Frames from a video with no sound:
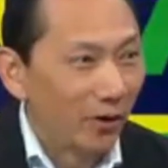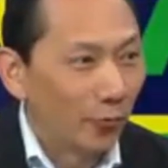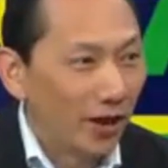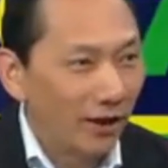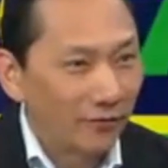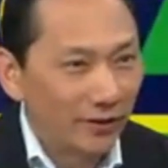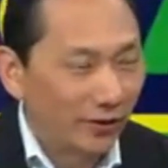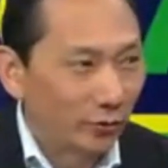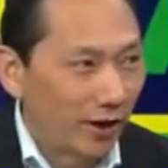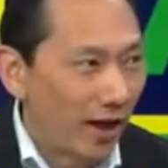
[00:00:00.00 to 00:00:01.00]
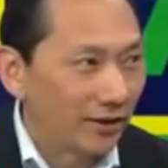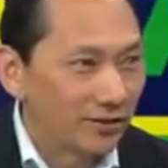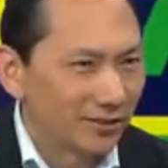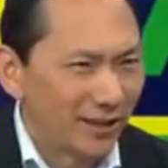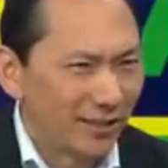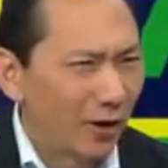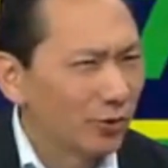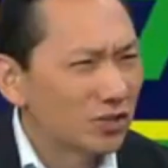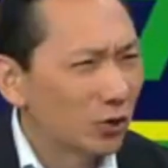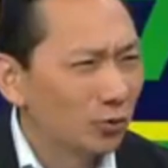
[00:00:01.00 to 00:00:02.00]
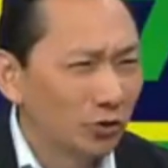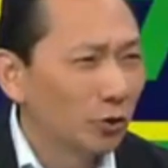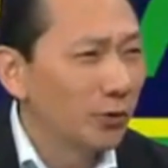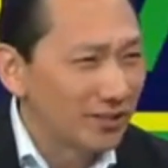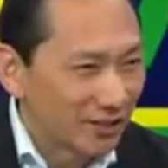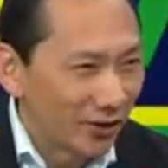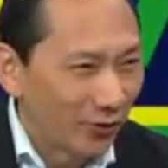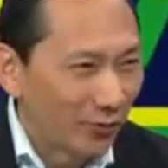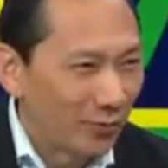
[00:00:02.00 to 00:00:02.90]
We have the old adage, like, that was so 2 weeks ago,